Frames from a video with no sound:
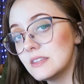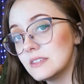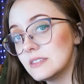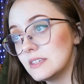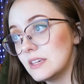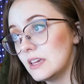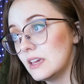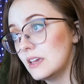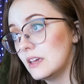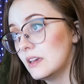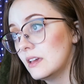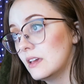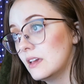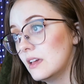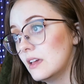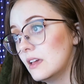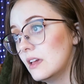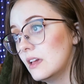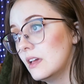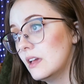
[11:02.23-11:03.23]
the sea
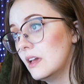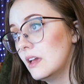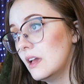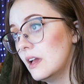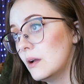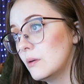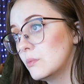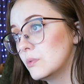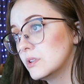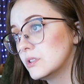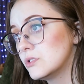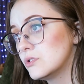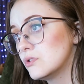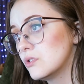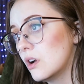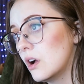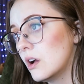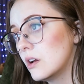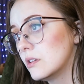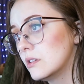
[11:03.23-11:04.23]
and was
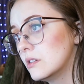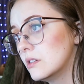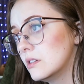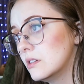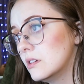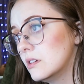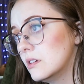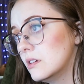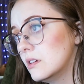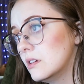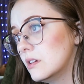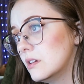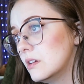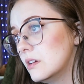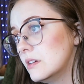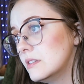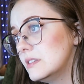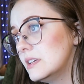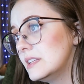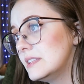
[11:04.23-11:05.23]
drowned.
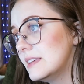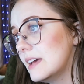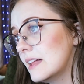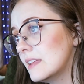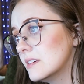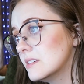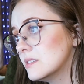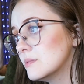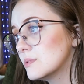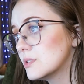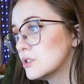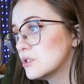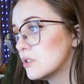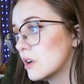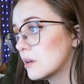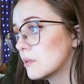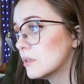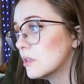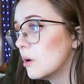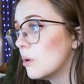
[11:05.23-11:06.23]
Daedalus was
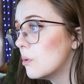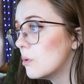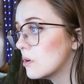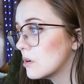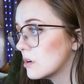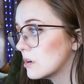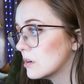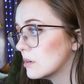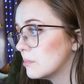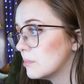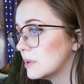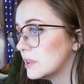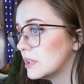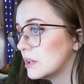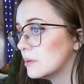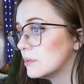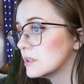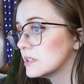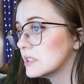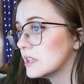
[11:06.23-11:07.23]
struck with horror, but
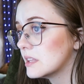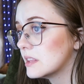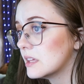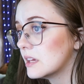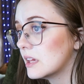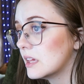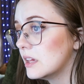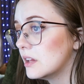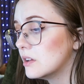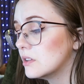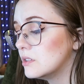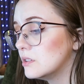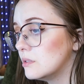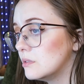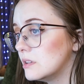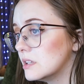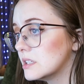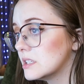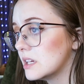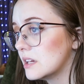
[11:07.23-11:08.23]
there was nothing he could
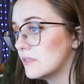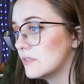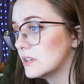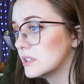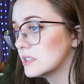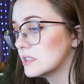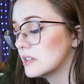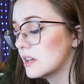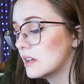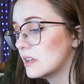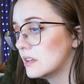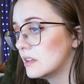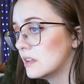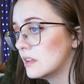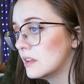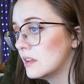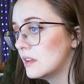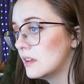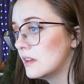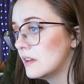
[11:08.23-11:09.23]
do to save his son.
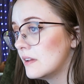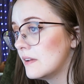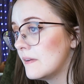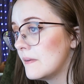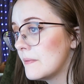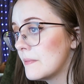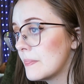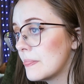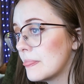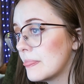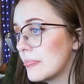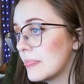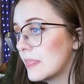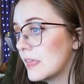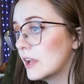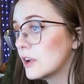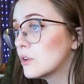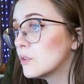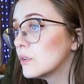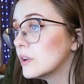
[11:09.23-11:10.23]

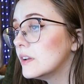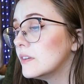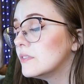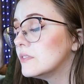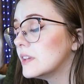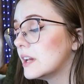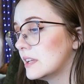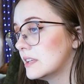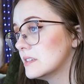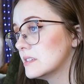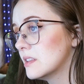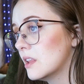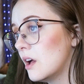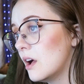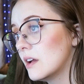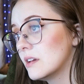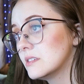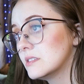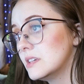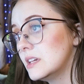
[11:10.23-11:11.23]
Aggrieved at his
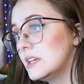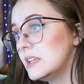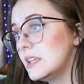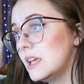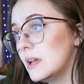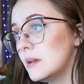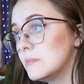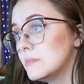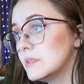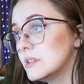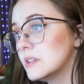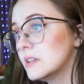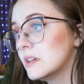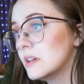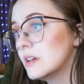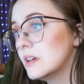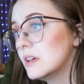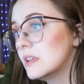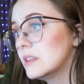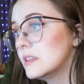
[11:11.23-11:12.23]
loss, he named
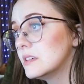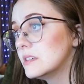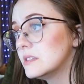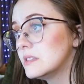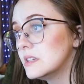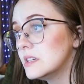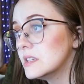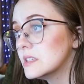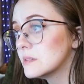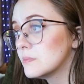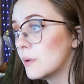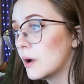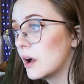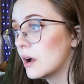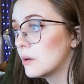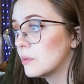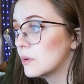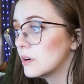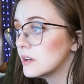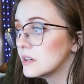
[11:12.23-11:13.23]
the sea
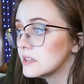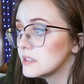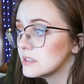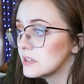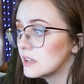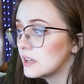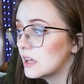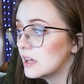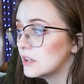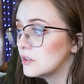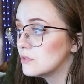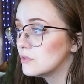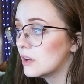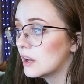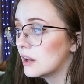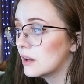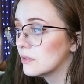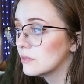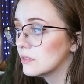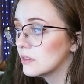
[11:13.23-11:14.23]
spot where his son had
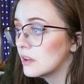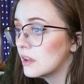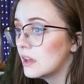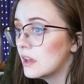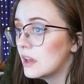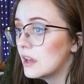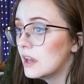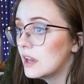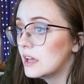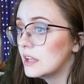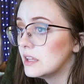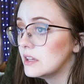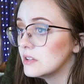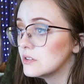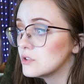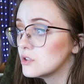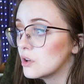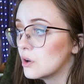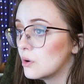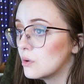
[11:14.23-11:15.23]
drowned, and he
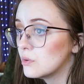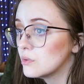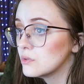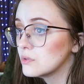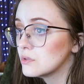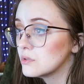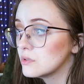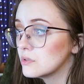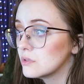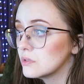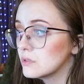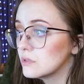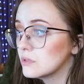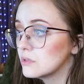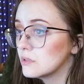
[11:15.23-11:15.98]
chose